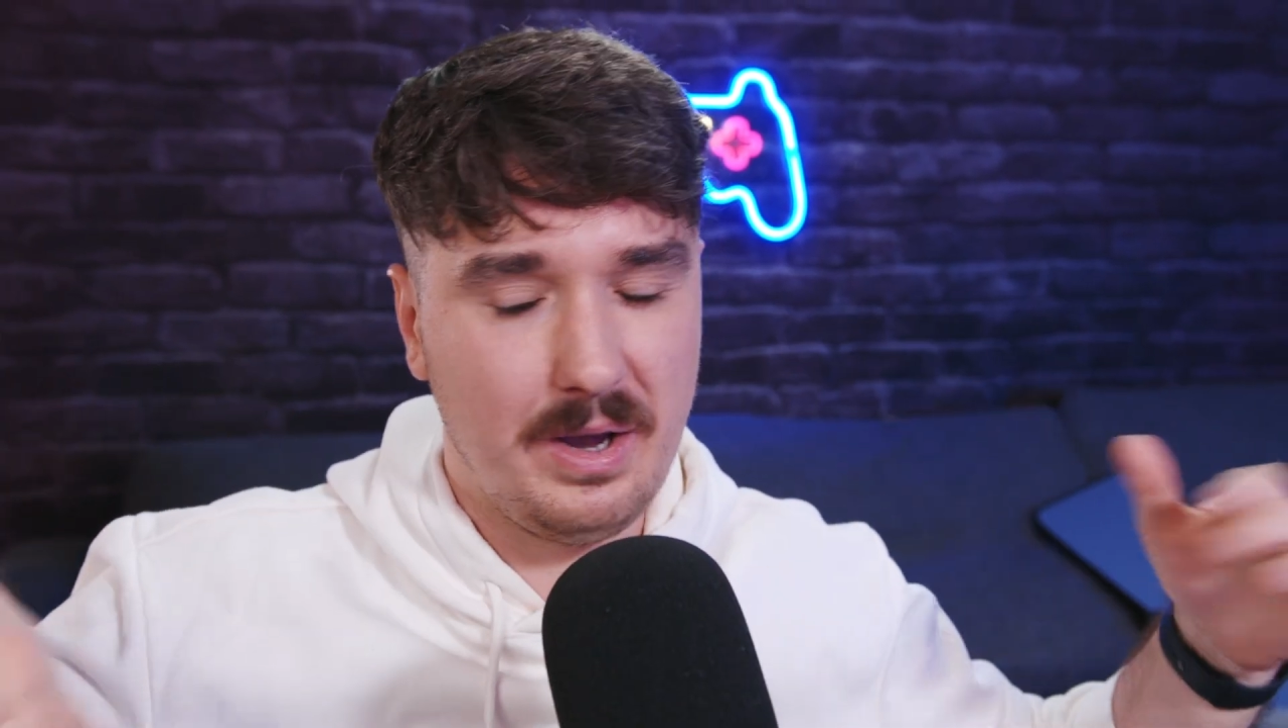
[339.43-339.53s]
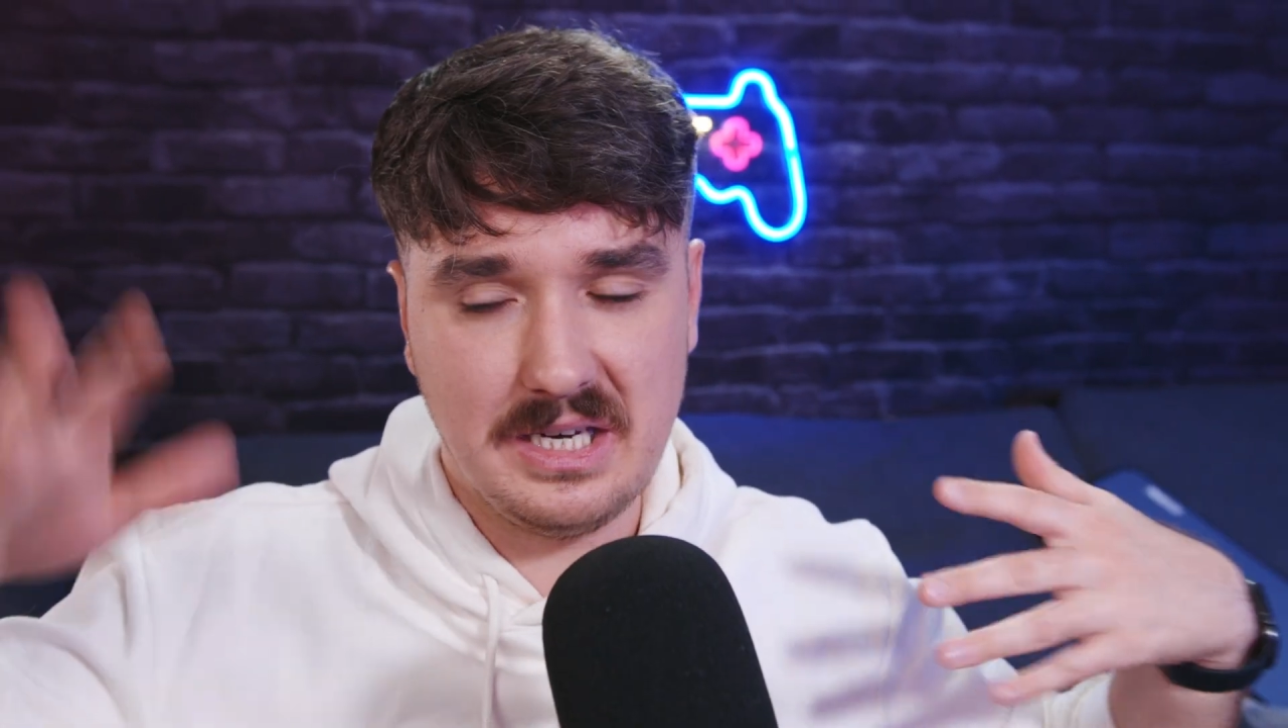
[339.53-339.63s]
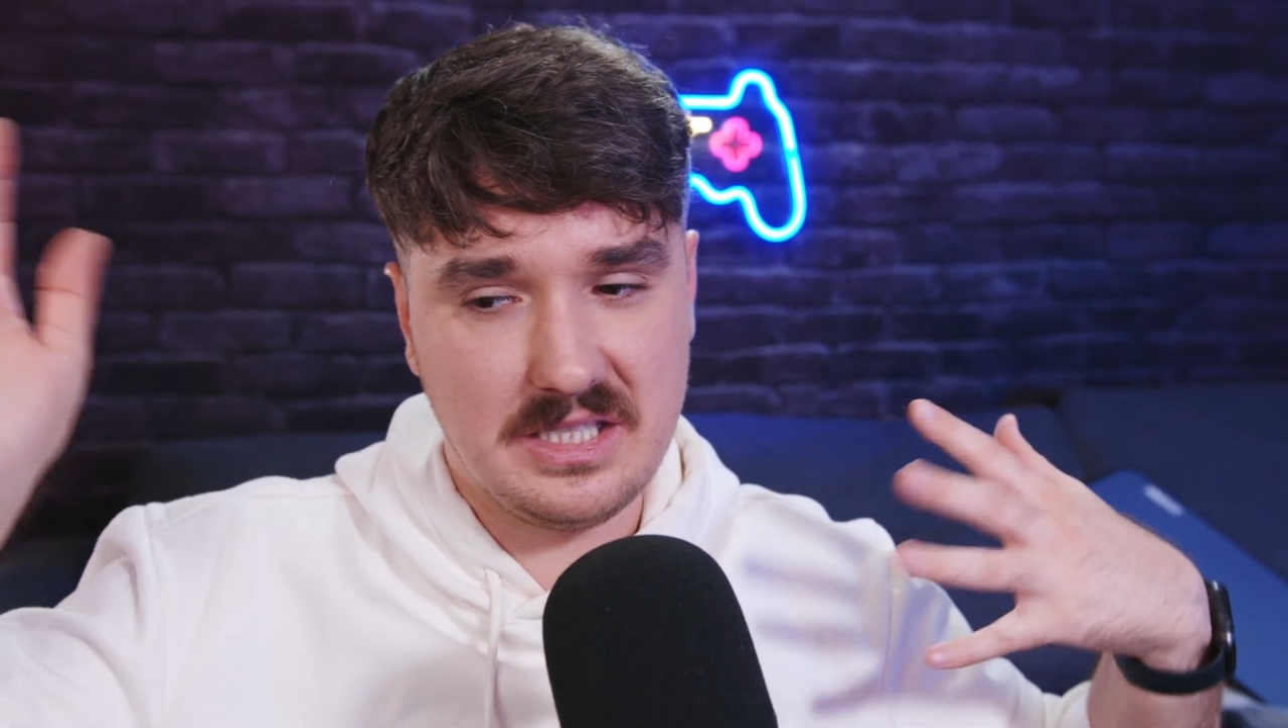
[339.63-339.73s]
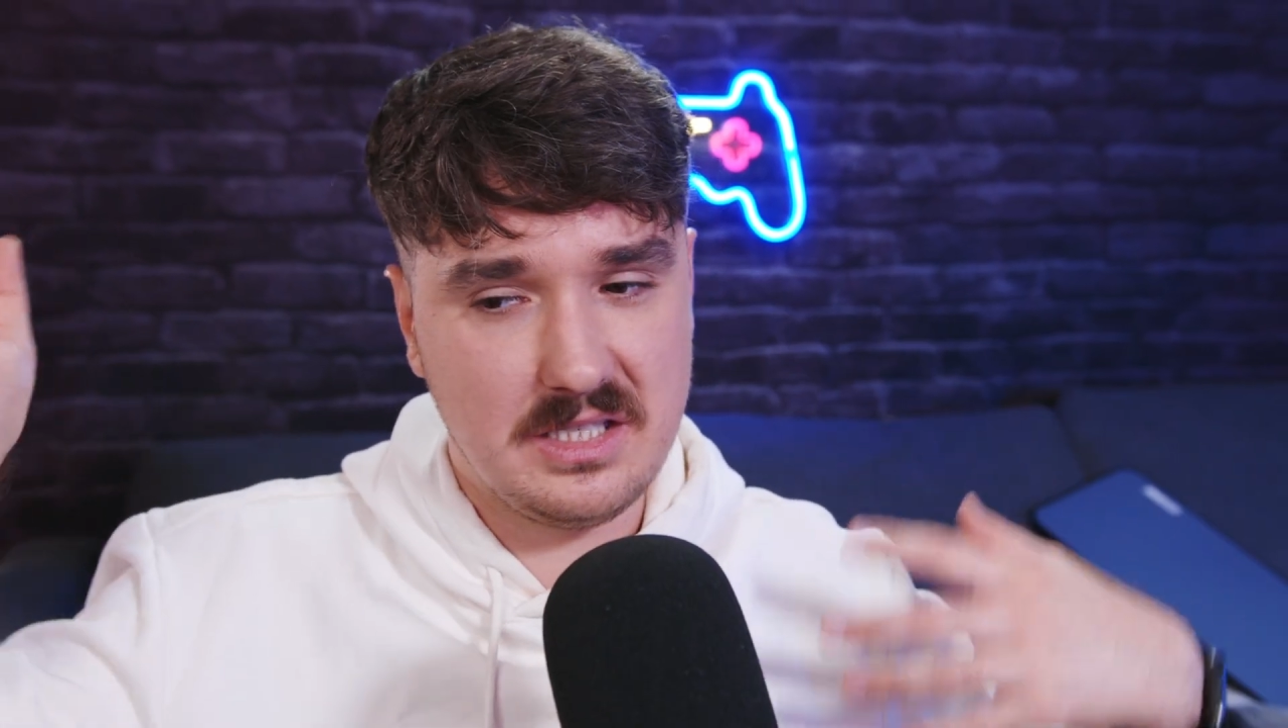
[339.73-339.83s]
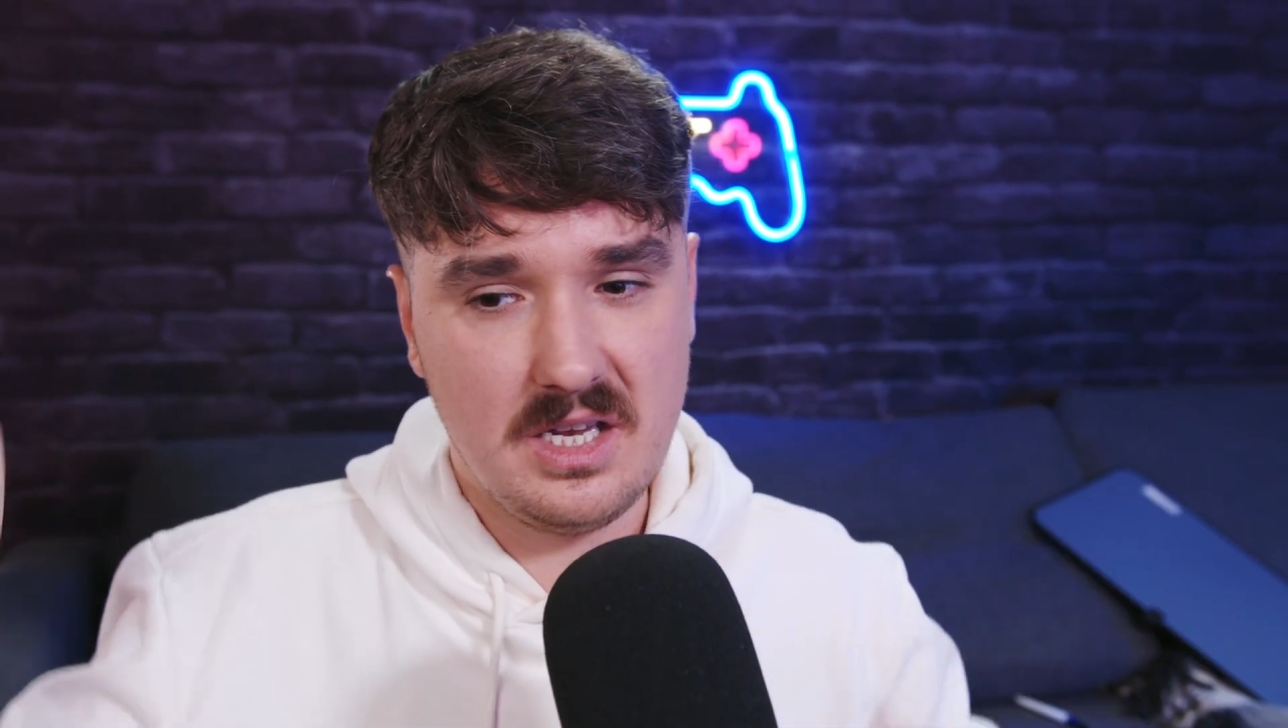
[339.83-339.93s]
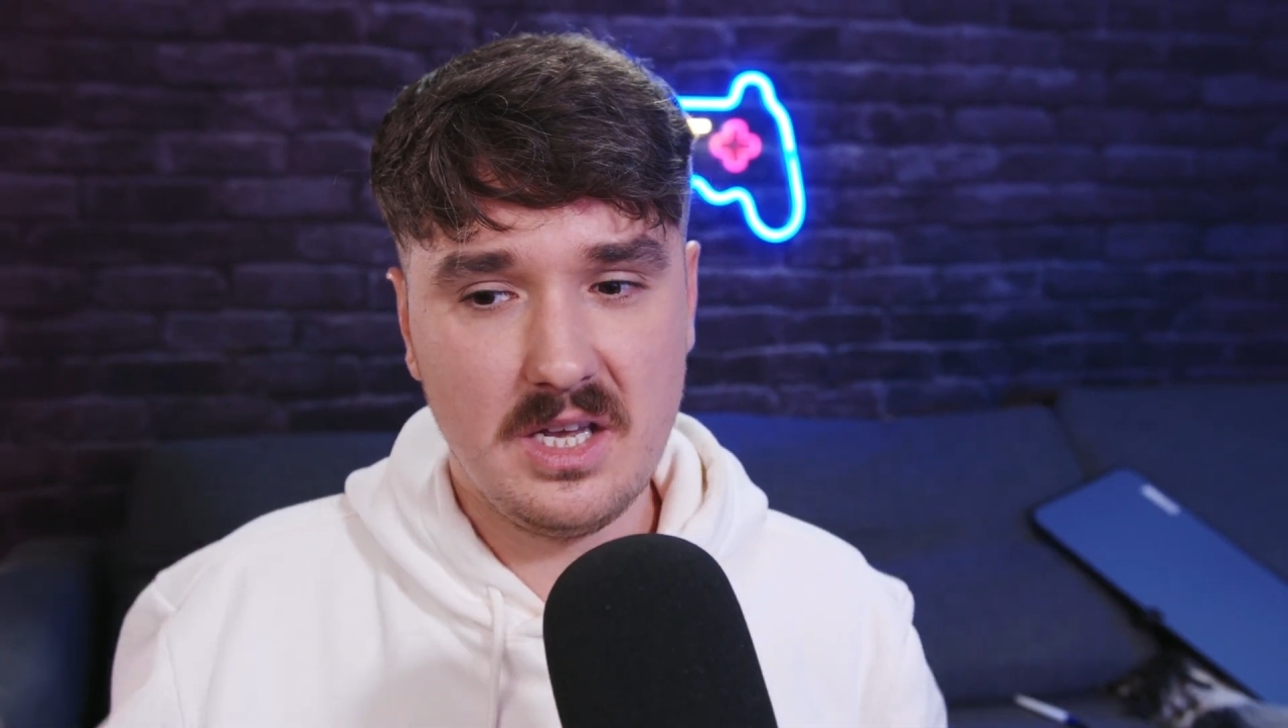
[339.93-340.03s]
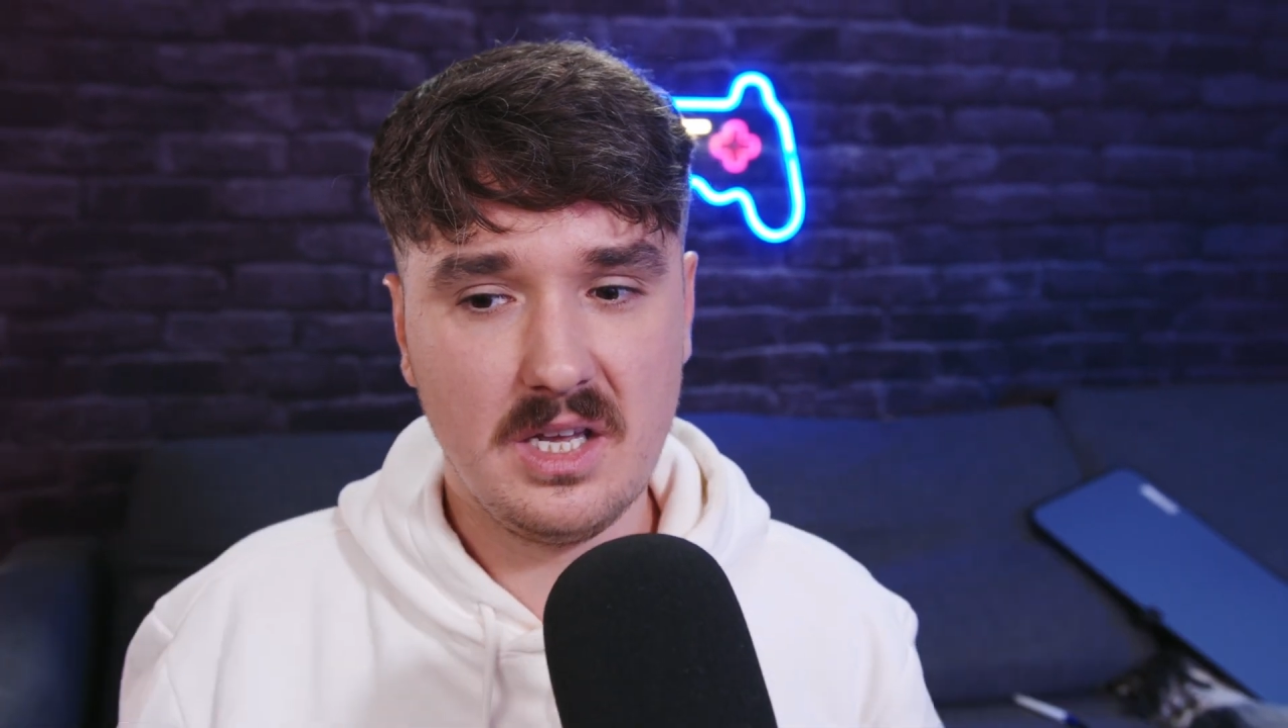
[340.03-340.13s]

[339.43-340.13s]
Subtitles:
and it's